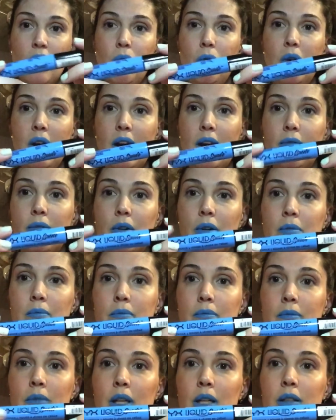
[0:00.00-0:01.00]
Whatever.
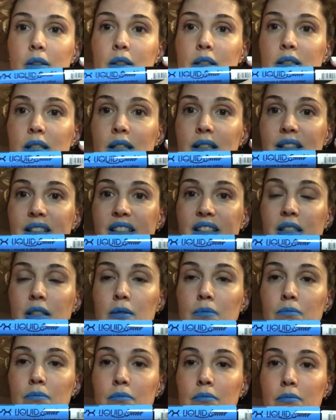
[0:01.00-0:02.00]
It looks like this.